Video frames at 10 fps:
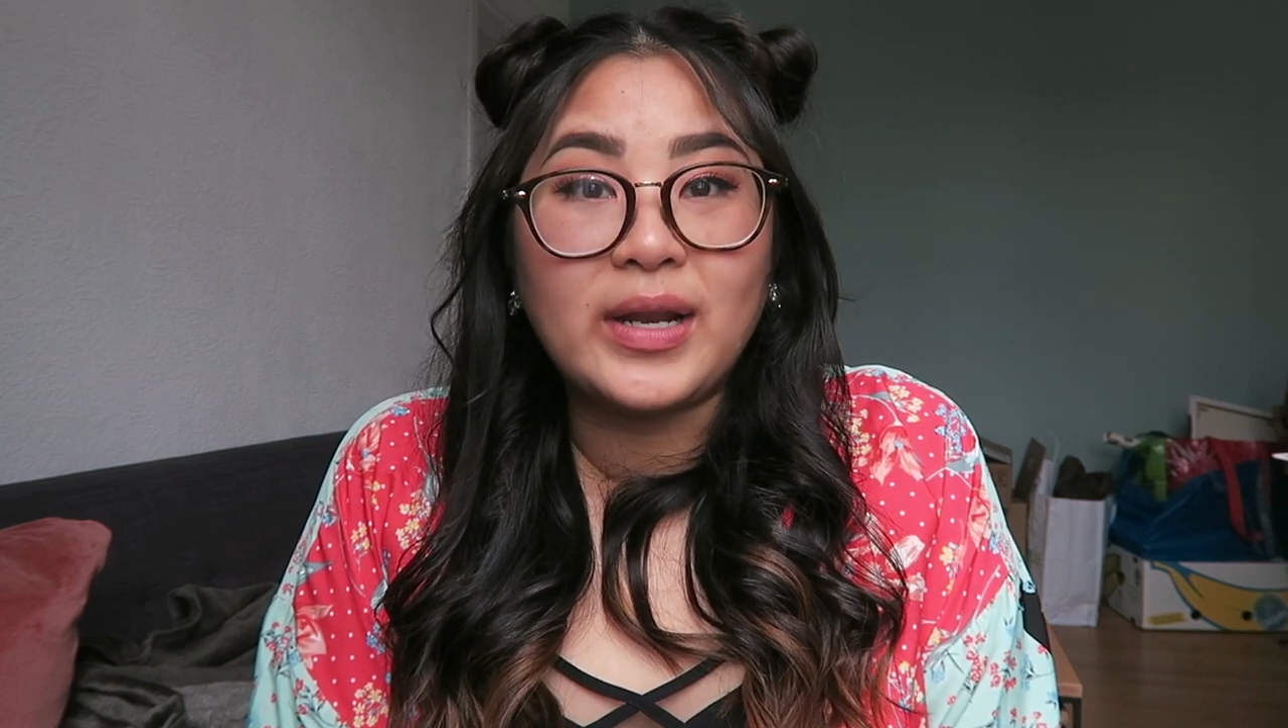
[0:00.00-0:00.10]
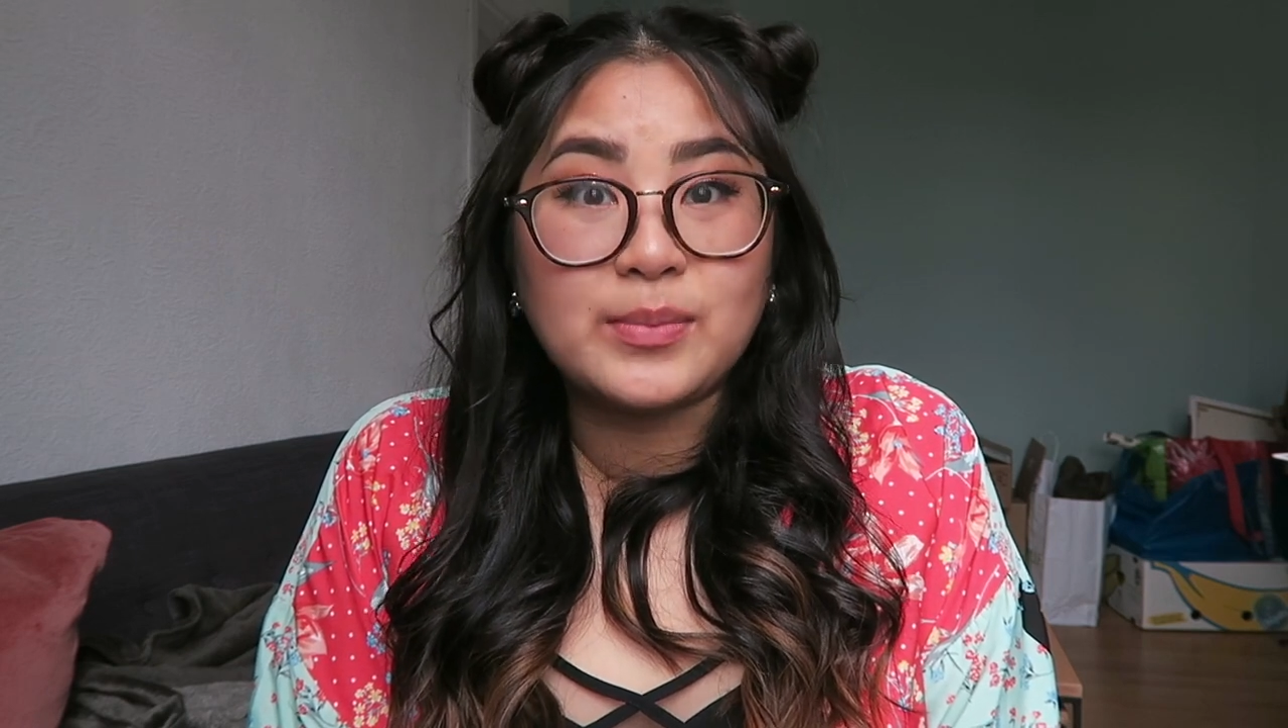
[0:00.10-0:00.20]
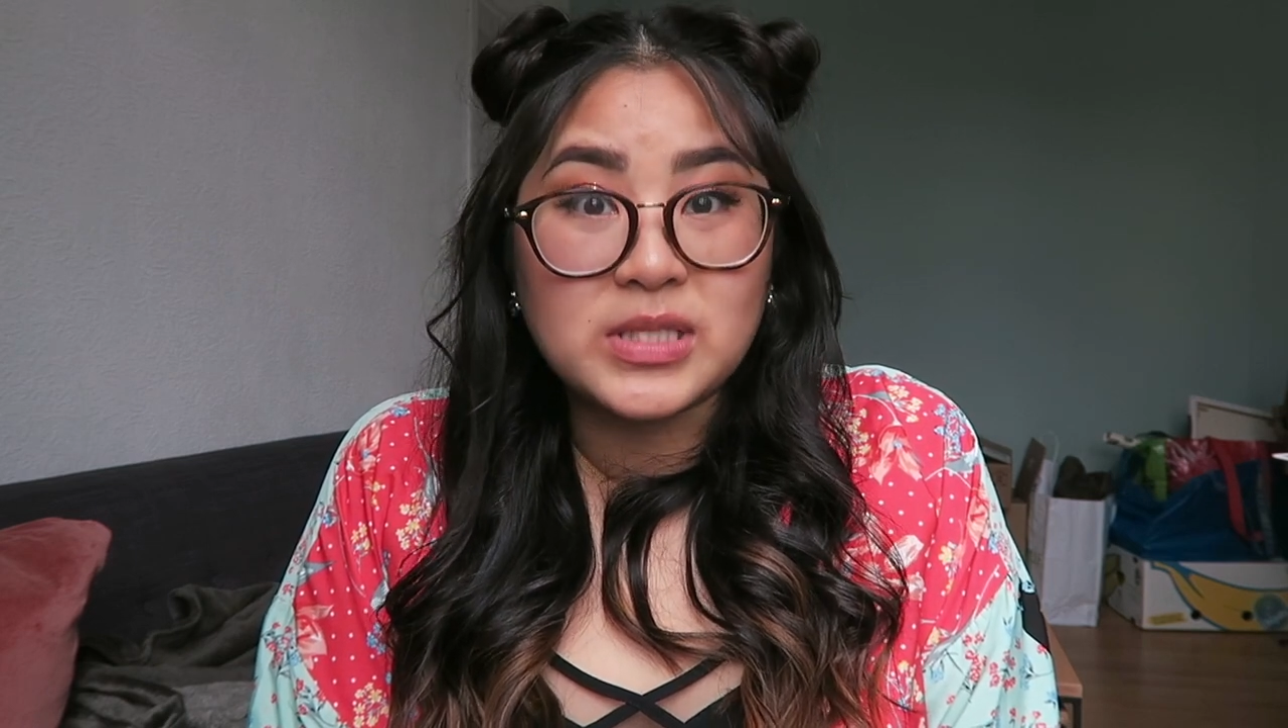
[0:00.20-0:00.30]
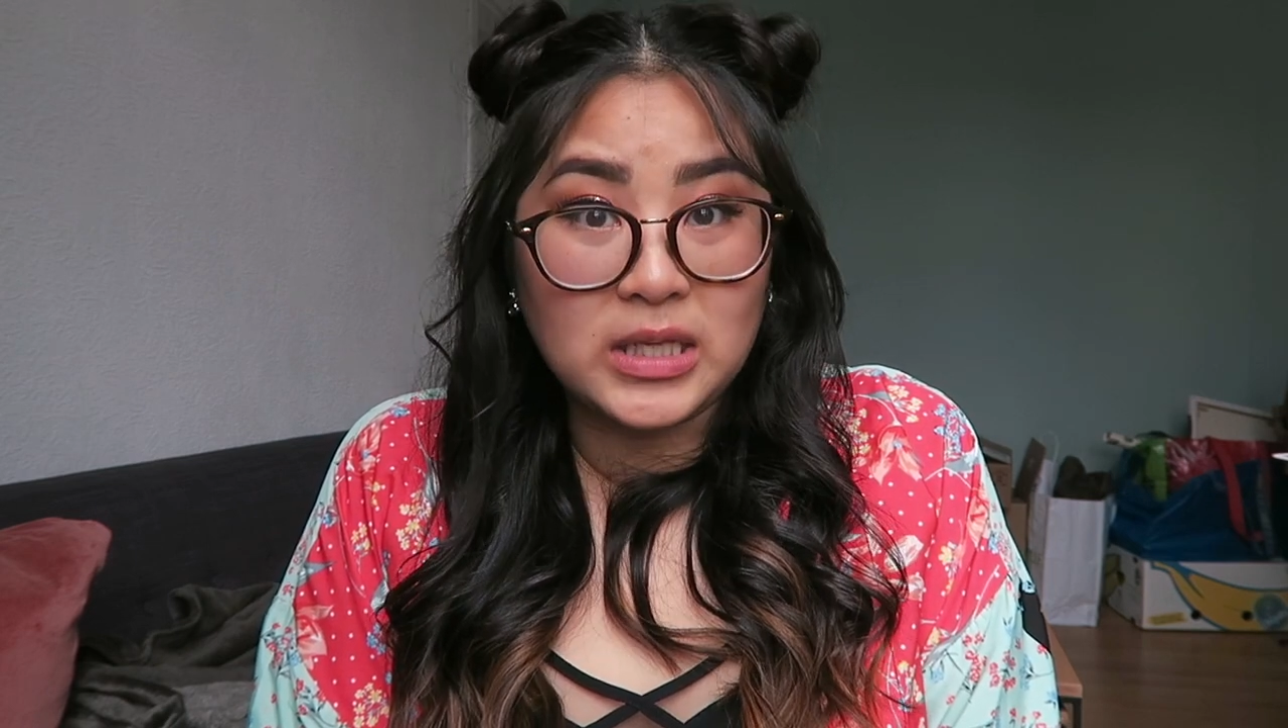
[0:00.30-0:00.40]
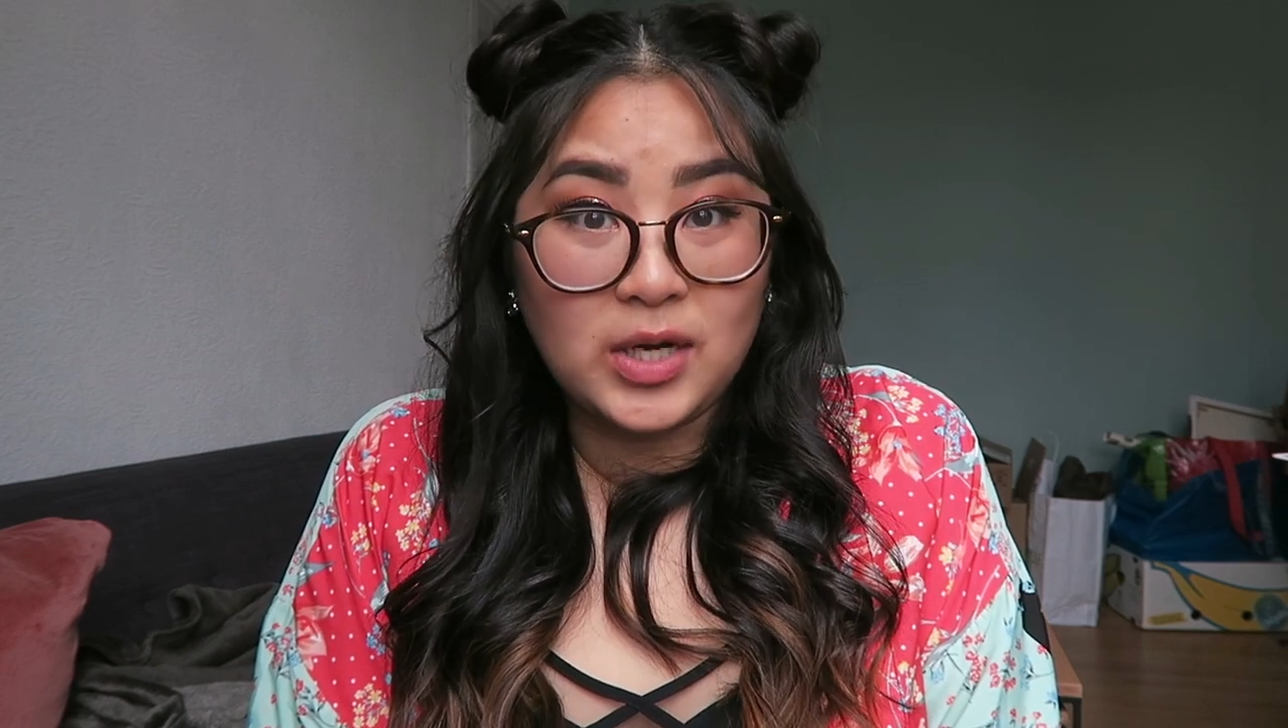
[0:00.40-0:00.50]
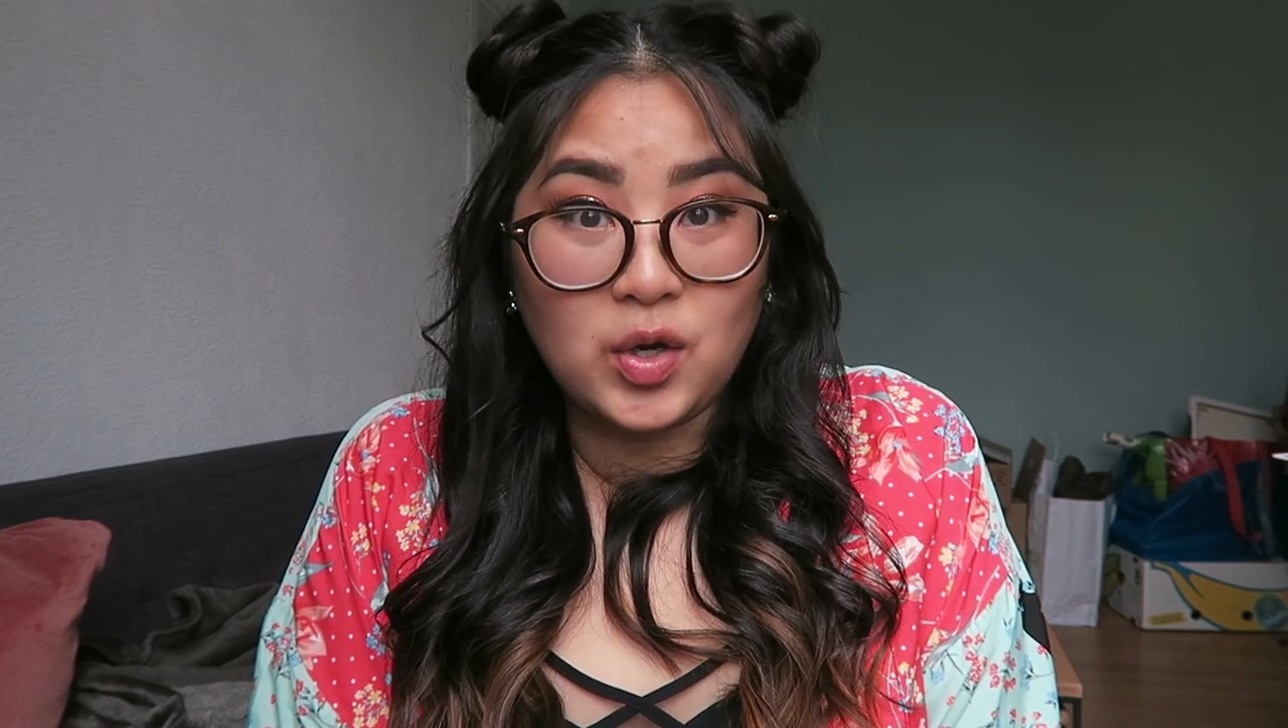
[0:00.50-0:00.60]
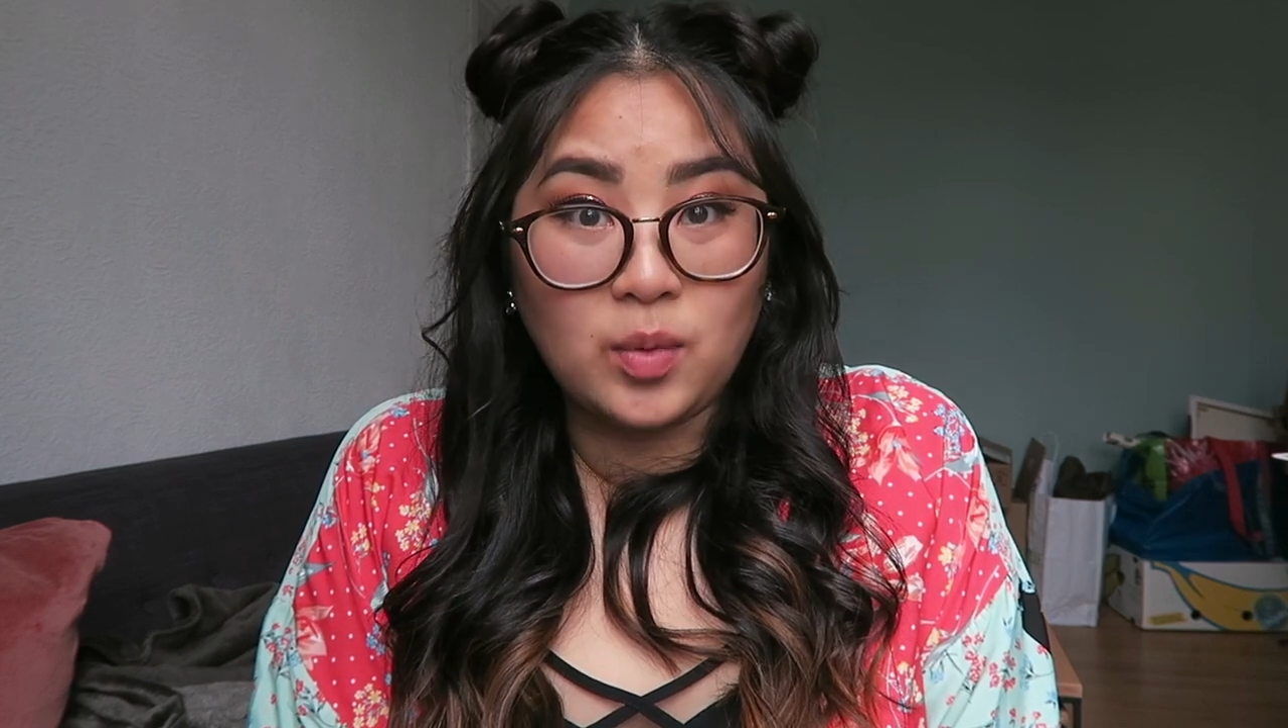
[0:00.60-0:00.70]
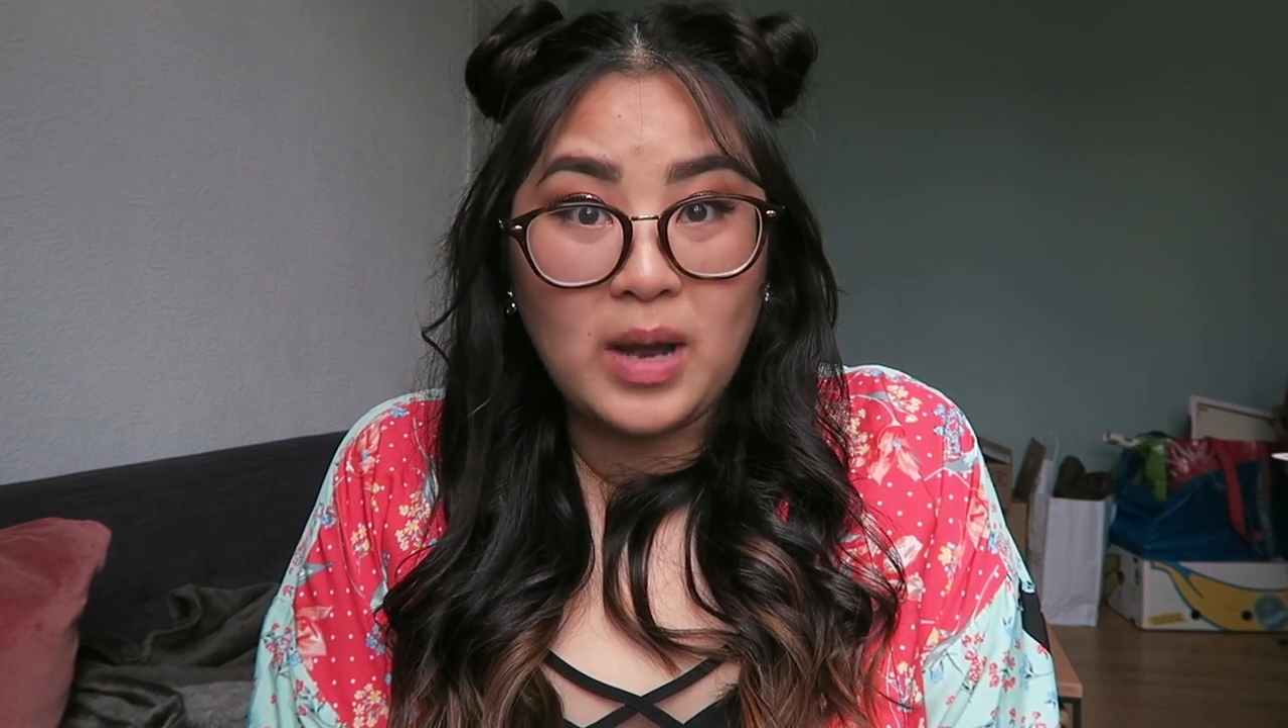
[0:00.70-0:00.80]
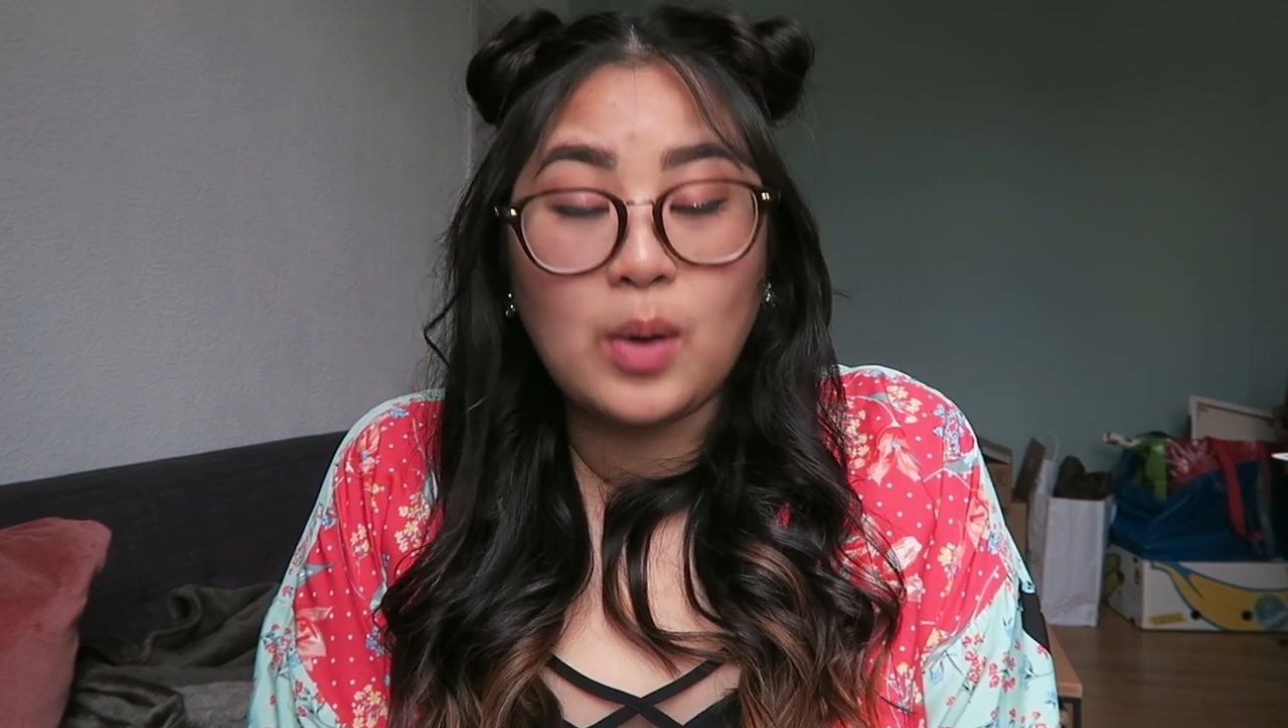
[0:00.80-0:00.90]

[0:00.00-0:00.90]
and I'm still at home.